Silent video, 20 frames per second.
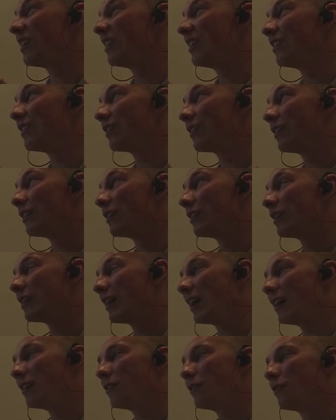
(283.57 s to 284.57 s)
is to
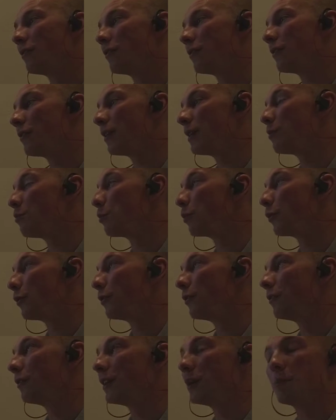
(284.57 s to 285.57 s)
kind of
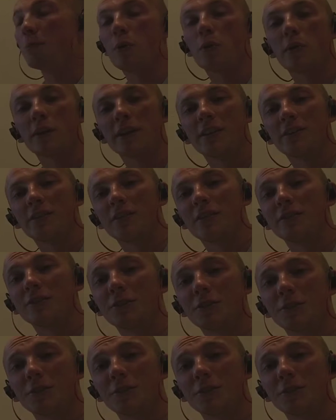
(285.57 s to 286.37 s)
improve the importance of